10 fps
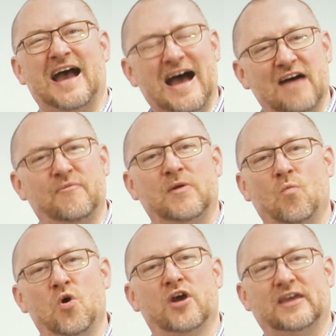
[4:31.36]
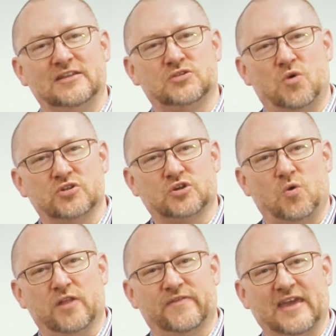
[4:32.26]
have been working towards a
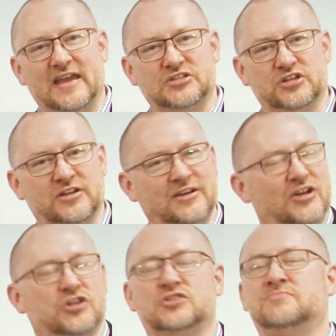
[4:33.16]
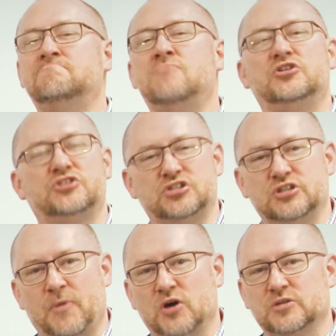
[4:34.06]
qualification and done as much as
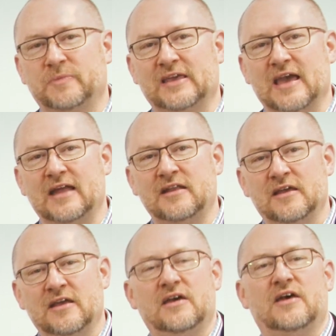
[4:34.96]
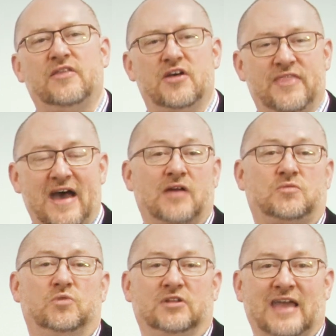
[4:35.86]
you possibly can,
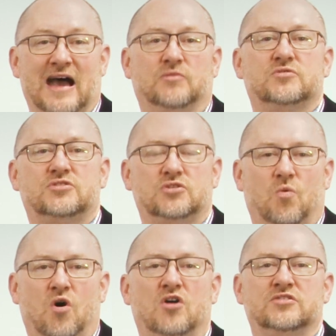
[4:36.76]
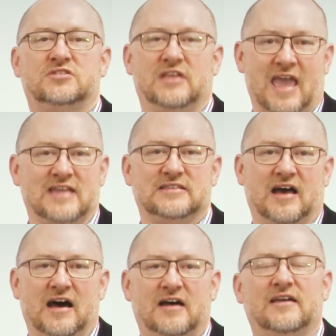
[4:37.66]
that will count towards the
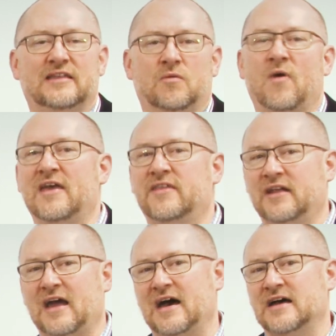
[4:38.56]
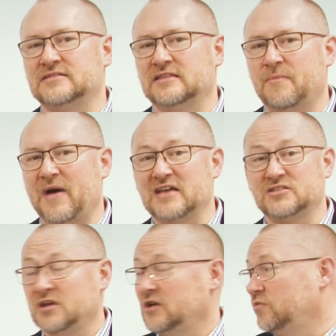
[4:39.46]
ATAR in the way that it has in the
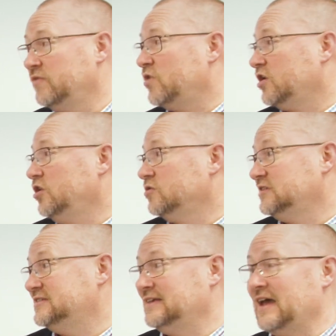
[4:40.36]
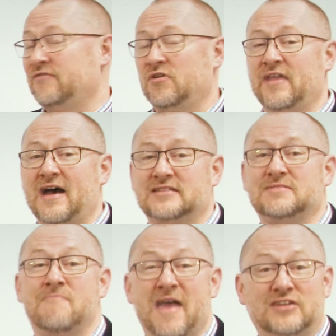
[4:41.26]
past. We've worked closely together on that
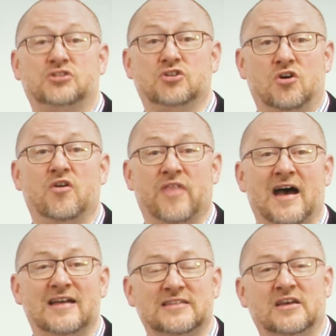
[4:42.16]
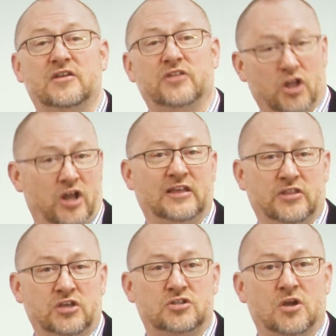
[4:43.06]
to make sure that the learning
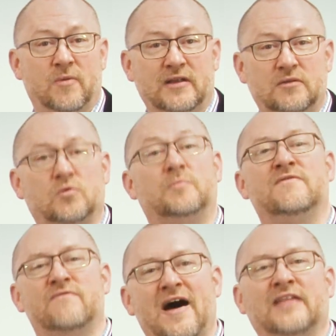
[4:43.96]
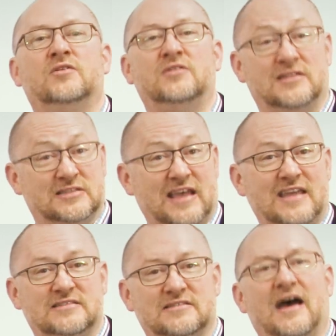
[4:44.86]
that you're doing will be valued in the
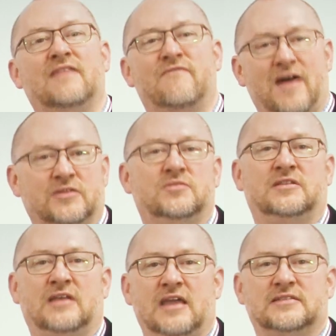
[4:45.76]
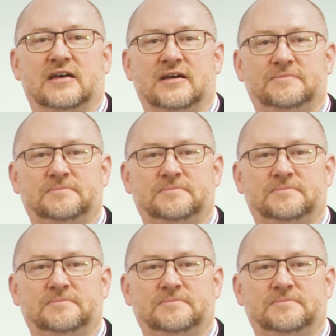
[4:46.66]
SACE and valued in the ATAR.